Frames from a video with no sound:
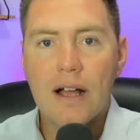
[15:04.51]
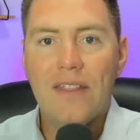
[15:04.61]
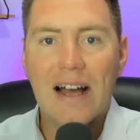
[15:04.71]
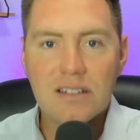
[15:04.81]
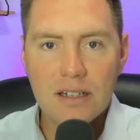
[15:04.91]

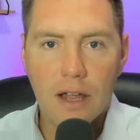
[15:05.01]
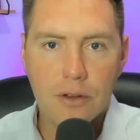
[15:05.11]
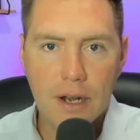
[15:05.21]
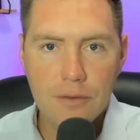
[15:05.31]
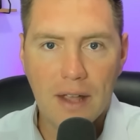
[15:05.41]
That's
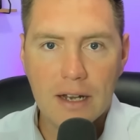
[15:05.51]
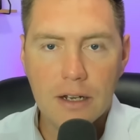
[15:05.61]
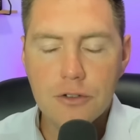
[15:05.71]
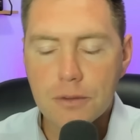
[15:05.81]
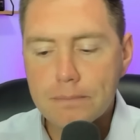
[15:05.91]
another
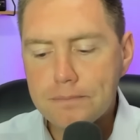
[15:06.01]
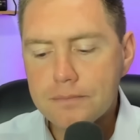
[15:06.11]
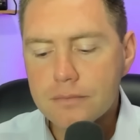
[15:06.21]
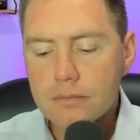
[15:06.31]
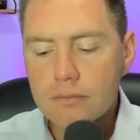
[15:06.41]
advantage.
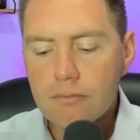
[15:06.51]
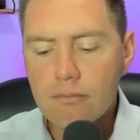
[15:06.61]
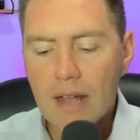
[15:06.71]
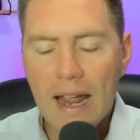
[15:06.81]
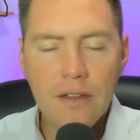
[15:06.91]

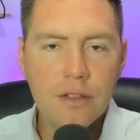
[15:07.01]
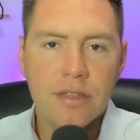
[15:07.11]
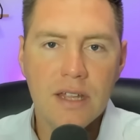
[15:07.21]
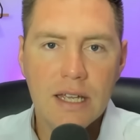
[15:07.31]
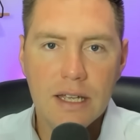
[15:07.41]
And the
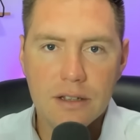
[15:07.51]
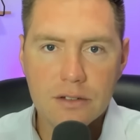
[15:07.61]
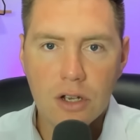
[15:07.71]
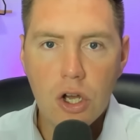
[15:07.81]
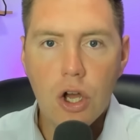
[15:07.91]
thing
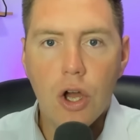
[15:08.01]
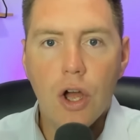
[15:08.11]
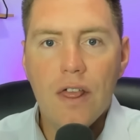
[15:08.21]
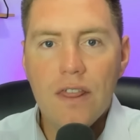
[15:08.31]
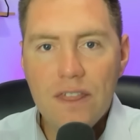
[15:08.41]
is,
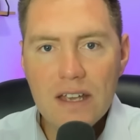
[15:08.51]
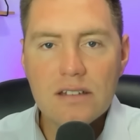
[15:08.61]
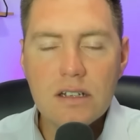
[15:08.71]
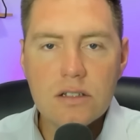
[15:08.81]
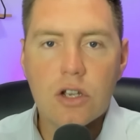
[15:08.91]

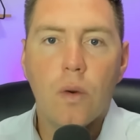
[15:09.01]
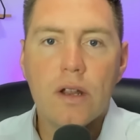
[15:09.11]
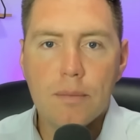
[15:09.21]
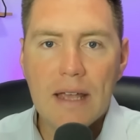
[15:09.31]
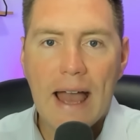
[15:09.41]
this is going
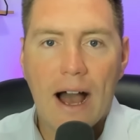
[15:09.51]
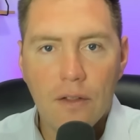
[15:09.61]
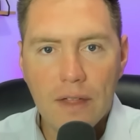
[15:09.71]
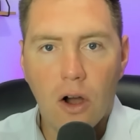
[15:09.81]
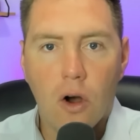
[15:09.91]
to be how
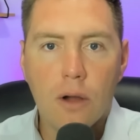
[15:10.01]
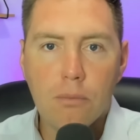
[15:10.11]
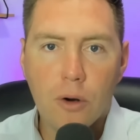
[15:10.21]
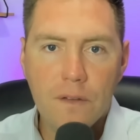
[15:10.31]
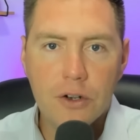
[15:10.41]
they
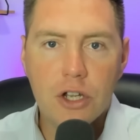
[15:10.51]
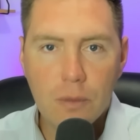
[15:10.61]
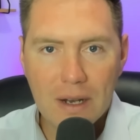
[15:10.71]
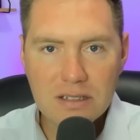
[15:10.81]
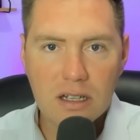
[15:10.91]
onboard their
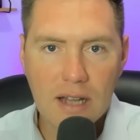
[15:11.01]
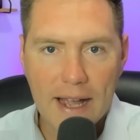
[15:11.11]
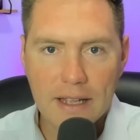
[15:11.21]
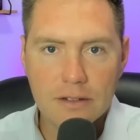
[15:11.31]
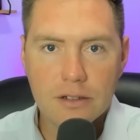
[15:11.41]
U.S.
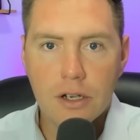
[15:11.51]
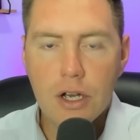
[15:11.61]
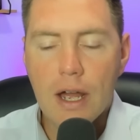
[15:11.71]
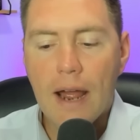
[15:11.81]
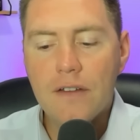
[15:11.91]
clients.
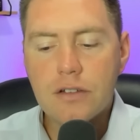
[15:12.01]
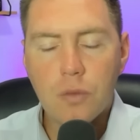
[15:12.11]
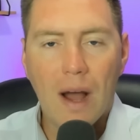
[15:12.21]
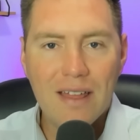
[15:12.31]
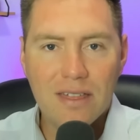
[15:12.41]
And this is
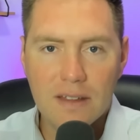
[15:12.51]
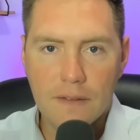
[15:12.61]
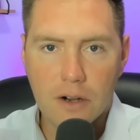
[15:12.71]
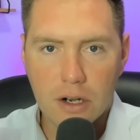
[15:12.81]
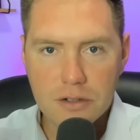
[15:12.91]
why I think that
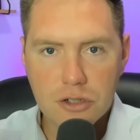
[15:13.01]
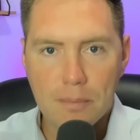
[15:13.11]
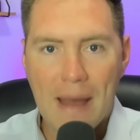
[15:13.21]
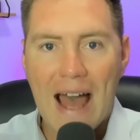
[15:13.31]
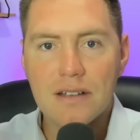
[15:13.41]
they're going to
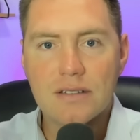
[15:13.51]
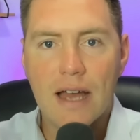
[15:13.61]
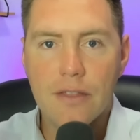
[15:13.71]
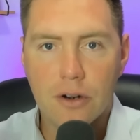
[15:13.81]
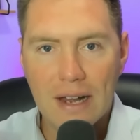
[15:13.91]
surpass
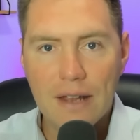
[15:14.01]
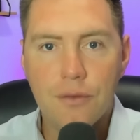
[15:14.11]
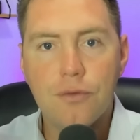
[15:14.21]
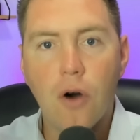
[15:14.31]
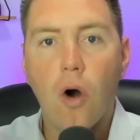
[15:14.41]
Tether in
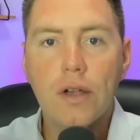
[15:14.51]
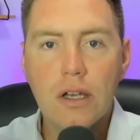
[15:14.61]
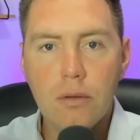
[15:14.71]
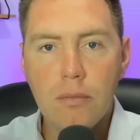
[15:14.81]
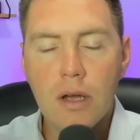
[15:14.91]

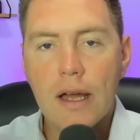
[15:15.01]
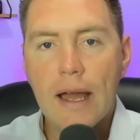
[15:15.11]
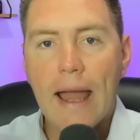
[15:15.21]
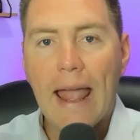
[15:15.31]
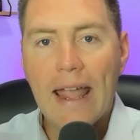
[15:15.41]
volume
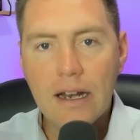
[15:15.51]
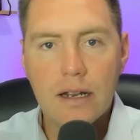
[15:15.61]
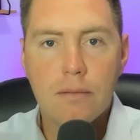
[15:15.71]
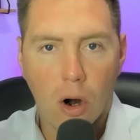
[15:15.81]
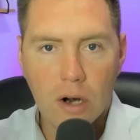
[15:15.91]
and
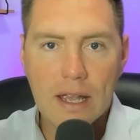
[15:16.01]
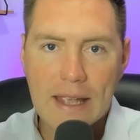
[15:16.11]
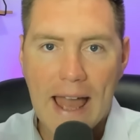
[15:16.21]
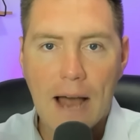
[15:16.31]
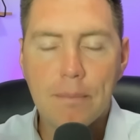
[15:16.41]
in market
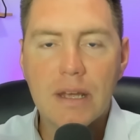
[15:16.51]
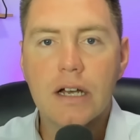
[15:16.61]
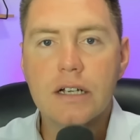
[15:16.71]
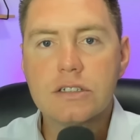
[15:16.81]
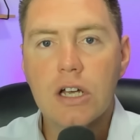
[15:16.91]
cap,
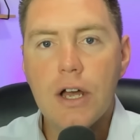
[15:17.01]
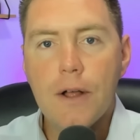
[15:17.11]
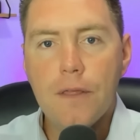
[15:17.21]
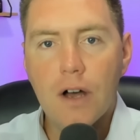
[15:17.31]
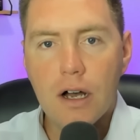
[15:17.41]
because
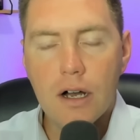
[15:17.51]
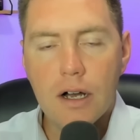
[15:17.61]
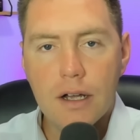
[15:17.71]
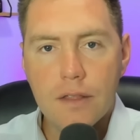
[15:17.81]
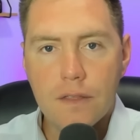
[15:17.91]
the
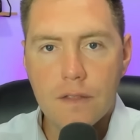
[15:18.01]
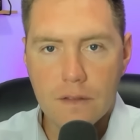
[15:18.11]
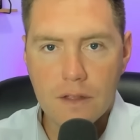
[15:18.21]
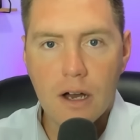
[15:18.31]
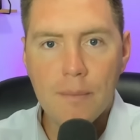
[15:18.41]

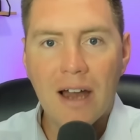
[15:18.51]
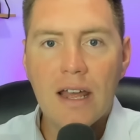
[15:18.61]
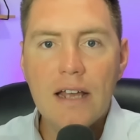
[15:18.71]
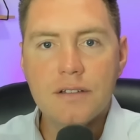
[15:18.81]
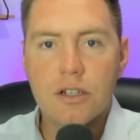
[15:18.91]
amount of
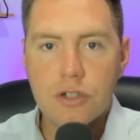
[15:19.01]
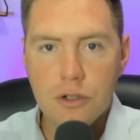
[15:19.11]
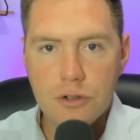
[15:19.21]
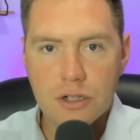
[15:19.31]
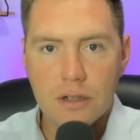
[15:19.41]

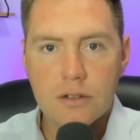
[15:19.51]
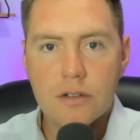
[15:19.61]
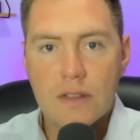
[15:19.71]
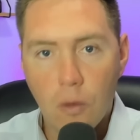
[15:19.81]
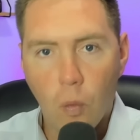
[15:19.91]
institutions
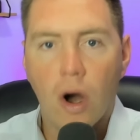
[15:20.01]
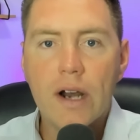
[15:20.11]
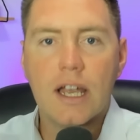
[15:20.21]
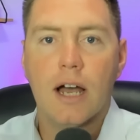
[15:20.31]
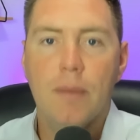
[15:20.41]
that want
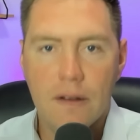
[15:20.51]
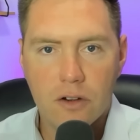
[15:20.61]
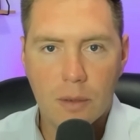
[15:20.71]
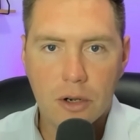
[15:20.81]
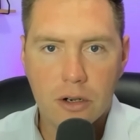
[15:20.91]
to come into the
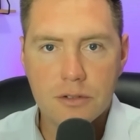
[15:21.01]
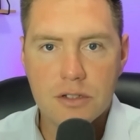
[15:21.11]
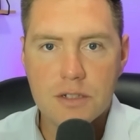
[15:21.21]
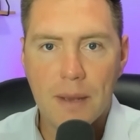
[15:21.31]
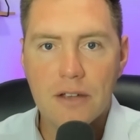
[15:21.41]

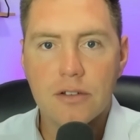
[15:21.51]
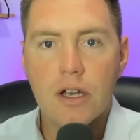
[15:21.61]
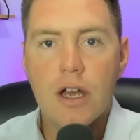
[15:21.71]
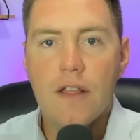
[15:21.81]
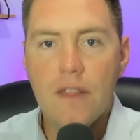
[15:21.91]
cryptocurrency space,
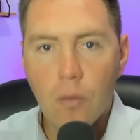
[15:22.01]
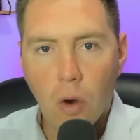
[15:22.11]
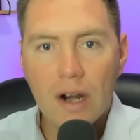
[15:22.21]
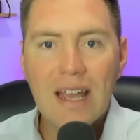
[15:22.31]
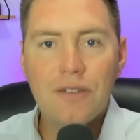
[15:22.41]
that
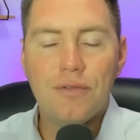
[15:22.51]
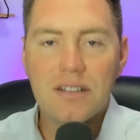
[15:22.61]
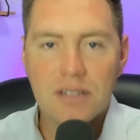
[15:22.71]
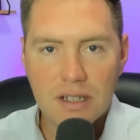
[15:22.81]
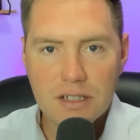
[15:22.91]
want to
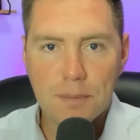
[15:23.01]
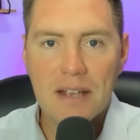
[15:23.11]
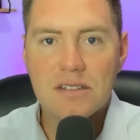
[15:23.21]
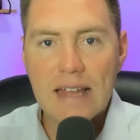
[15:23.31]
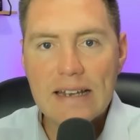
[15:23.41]
invest in this
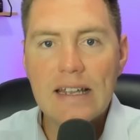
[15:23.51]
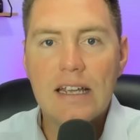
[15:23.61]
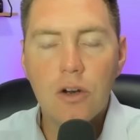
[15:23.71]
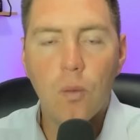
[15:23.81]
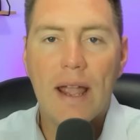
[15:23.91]
space, they
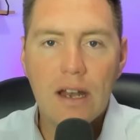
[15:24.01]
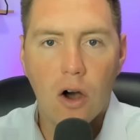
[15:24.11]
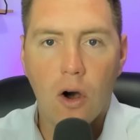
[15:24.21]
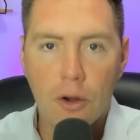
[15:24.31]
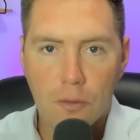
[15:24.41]
need a way to
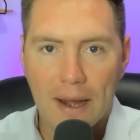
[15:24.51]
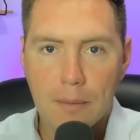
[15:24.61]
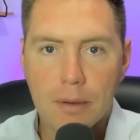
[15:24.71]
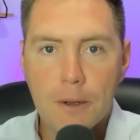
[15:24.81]
on-ramp.